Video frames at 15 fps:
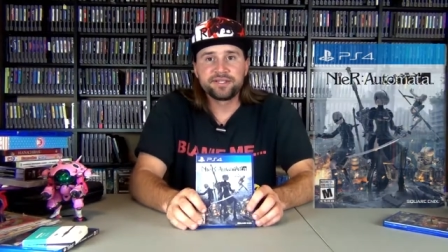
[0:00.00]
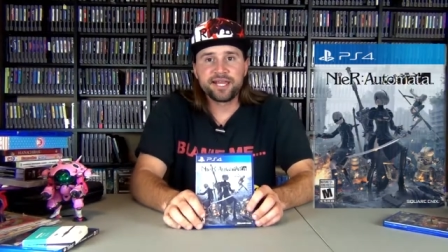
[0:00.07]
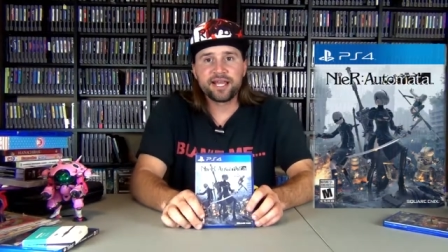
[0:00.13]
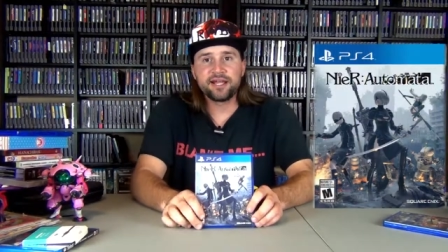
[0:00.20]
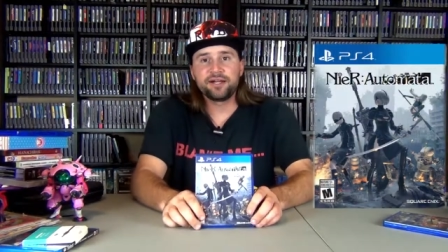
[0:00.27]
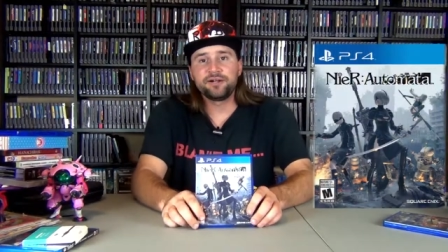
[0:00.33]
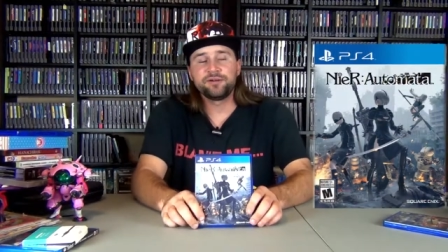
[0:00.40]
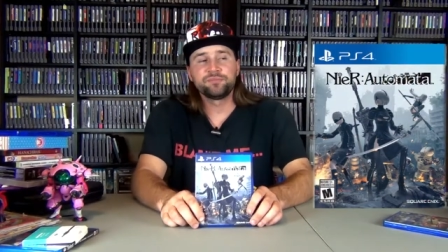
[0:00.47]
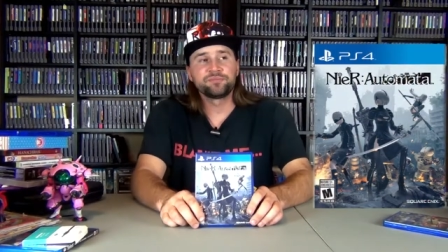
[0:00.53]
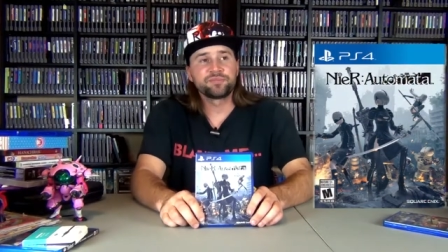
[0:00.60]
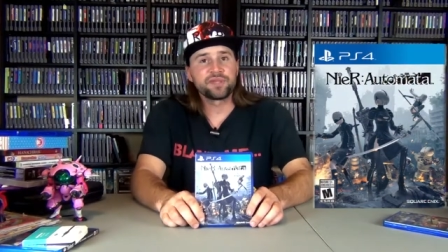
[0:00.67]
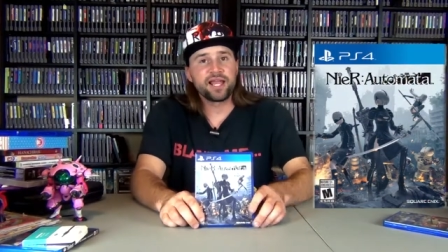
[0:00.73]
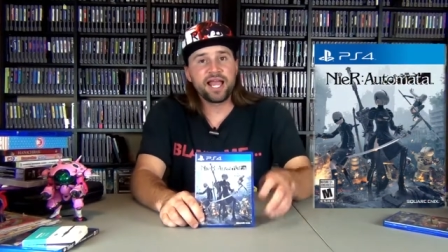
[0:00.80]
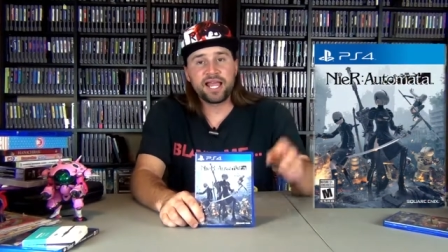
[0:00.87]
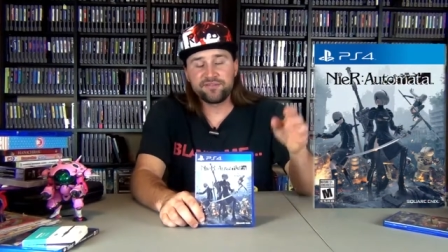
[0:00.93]

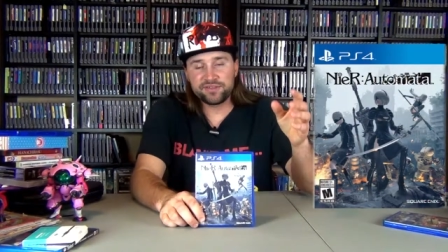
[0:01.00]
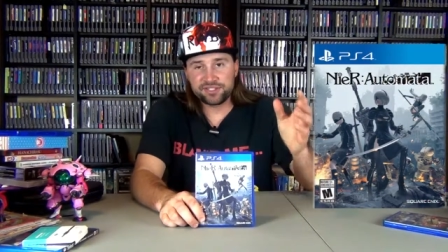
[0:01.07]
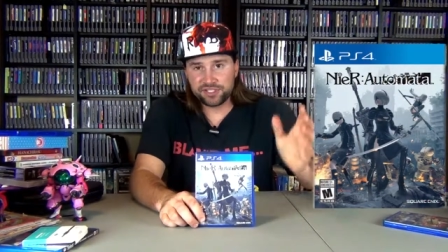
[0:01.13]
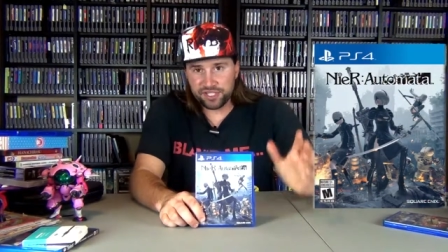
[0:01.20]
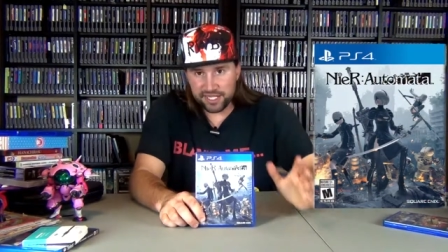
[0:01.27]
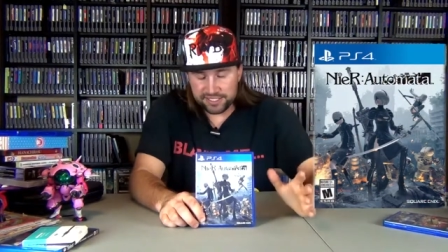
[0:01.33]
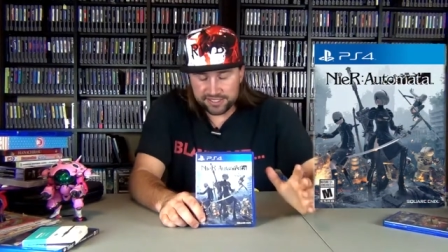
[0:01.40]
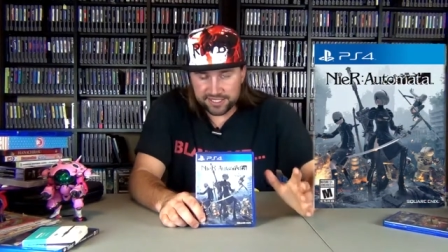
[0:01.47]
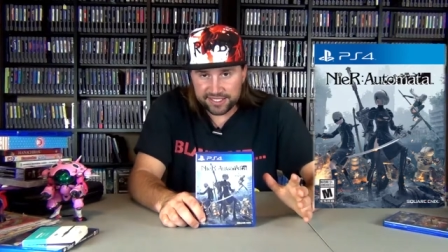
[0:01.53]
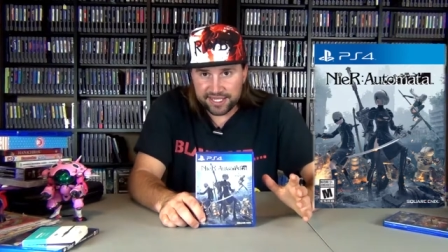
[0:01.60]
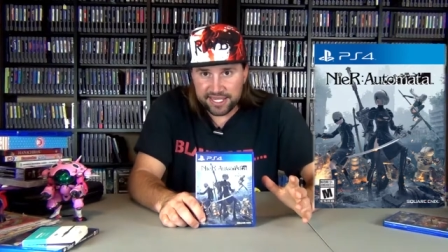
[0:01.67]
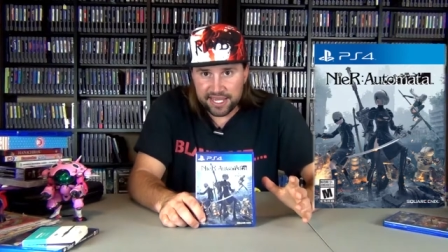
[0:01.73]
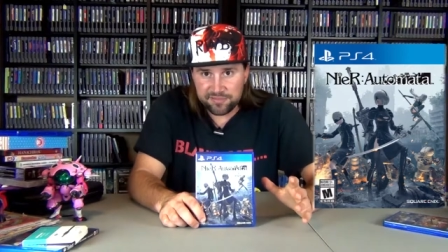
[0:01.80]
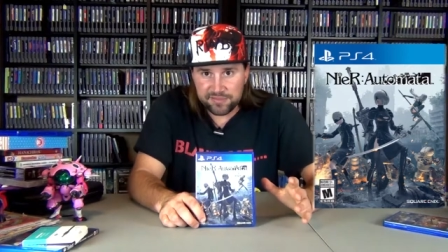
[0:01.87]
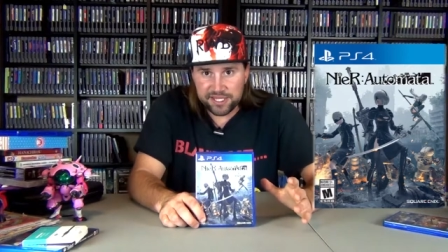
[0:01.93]
Now, I haven't touched
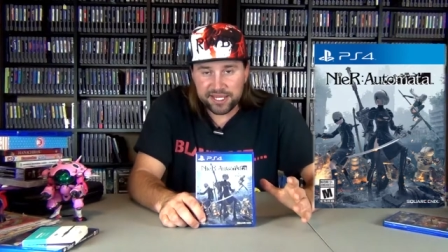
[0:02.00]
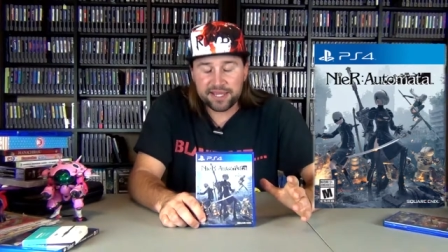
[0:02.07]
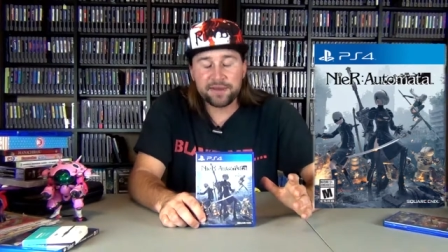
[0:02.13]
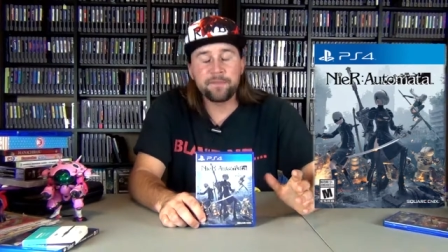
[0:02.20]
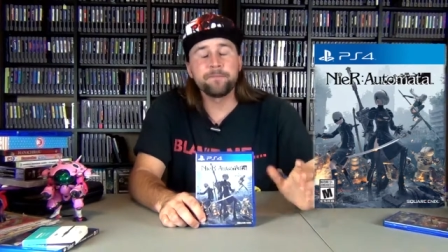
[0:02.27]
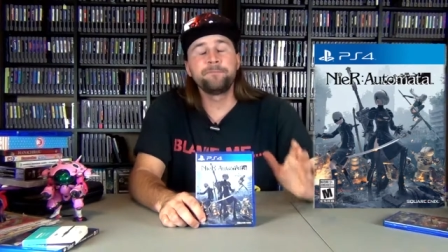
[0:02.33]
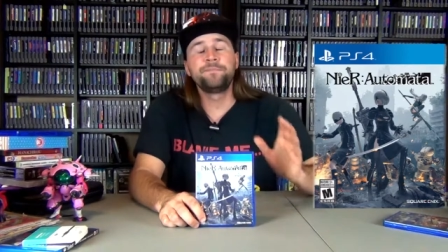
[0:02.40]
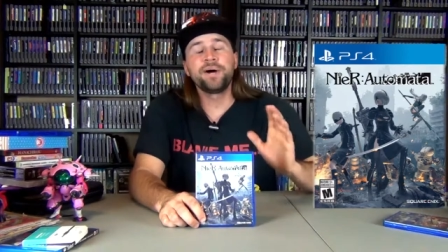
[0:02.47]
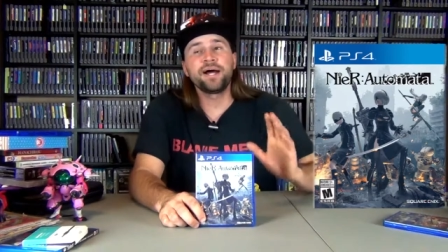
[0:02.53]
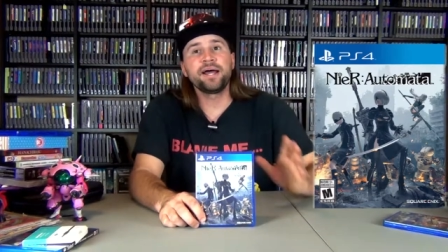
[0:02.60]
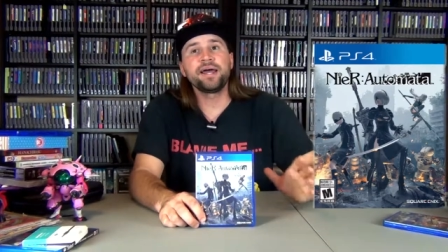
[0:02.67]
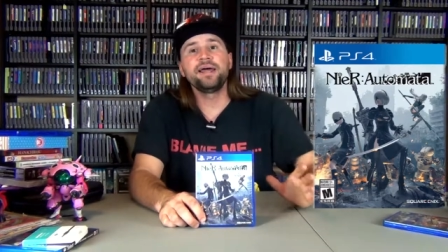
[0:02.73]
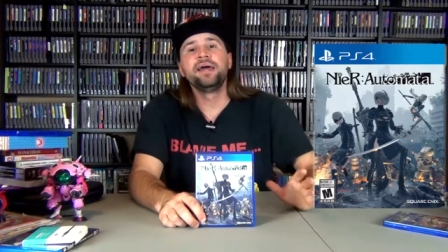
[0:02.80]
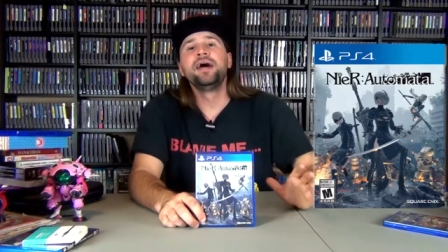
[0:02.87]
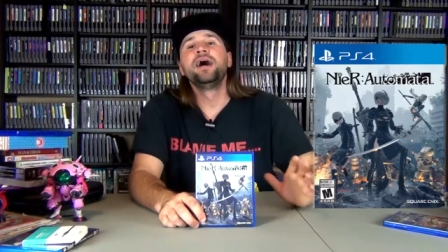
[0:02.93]
the game yet,
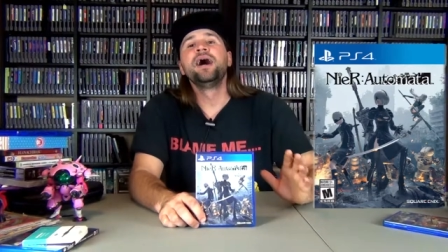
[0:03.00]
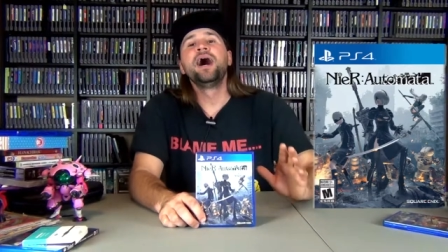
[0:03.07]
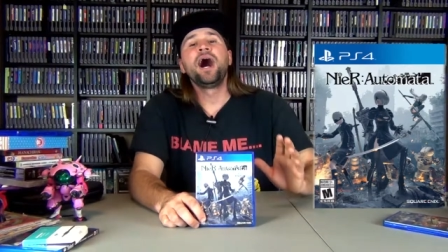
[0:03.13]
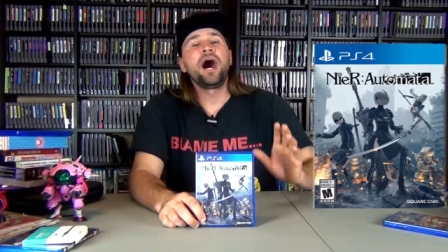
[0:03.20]
but